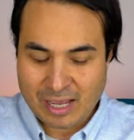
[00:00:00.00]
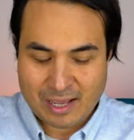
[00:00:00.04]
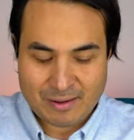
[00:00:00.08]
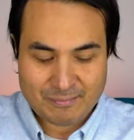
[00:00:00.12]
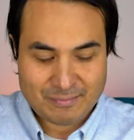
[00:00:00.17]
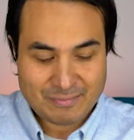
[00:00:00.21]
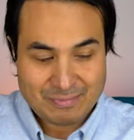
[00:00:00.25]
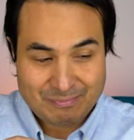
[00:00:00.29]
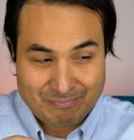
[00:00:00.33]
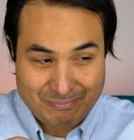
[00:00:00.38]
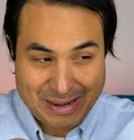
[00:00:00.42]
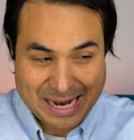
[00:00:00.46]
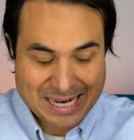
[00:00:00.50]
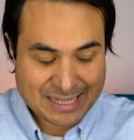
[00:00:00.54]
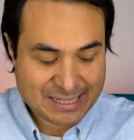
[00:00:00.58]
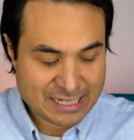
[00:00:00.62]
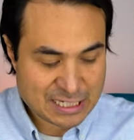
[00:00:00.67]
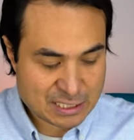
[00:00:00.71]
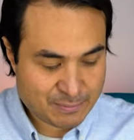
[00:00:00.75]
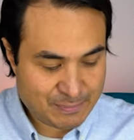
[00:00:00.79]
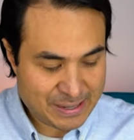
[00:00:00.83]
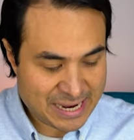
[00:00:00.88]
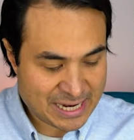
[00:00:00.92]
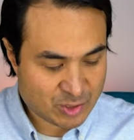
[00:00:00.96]
made
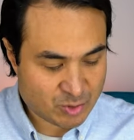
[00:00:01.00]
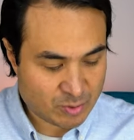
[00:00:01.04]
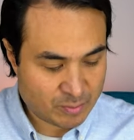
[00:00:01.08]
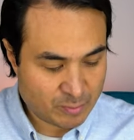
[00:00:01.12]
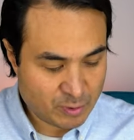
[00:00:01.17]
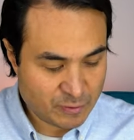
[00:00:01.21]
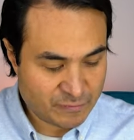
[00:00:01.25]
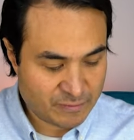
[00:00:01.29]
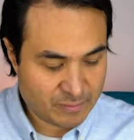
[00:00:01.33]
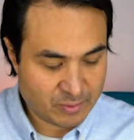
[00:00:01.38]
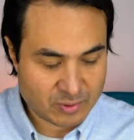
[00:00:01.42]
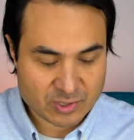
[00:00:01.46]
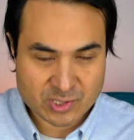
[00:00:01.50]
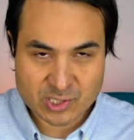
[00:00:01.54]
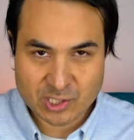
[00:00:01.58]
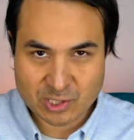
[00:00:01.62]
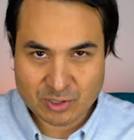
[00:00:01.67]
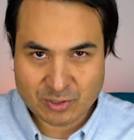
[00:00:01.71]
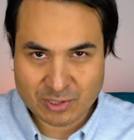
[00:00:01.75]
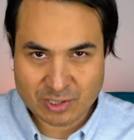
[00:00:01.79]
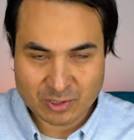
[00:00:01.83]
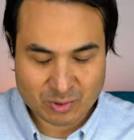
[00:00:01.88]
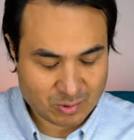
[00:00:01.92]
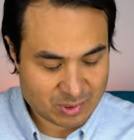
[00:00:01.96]
these pegs removable so
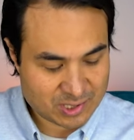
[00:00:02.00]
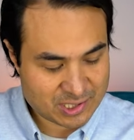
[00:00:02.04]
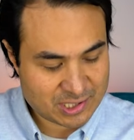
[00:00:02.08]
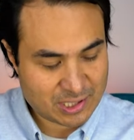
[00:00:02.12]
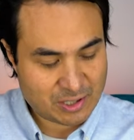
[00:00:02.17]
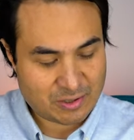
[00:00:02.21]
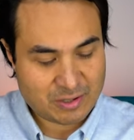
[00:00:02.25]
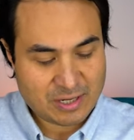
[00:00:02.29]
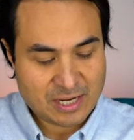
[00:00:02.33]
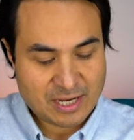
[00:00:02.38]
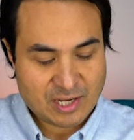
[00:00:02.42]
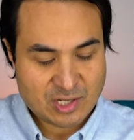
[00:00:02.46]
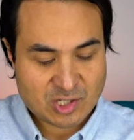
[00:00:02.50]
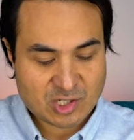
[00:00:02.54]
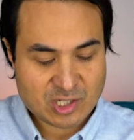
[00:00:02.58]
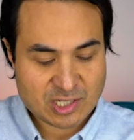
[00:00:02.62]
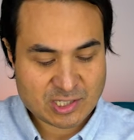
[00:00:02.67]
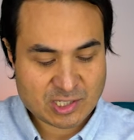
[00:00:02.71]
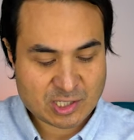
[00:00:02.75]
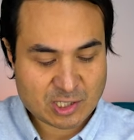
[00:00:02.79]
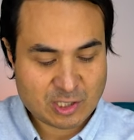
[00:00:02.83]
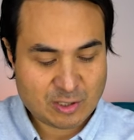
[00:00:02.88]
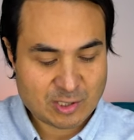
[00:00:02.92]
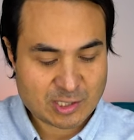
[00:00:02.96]
you can also
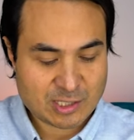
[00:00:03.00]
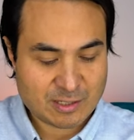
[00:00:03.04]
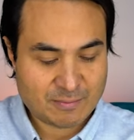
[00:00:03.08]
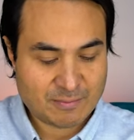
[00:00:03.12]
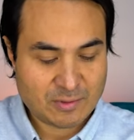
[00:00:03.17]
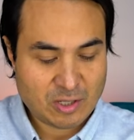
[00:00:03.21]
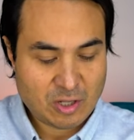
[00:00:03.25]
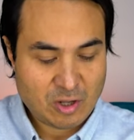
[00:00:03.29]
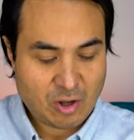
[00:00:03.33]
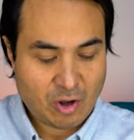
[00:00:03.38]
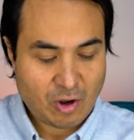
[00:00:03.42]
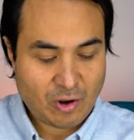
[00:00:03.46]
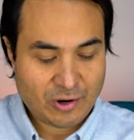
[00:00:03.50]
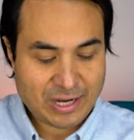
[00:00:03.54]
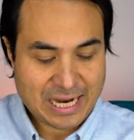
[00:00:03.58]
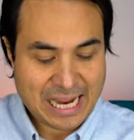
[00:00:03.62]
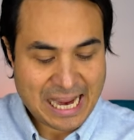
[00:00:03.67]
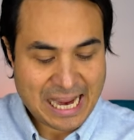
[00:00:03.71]
just use them on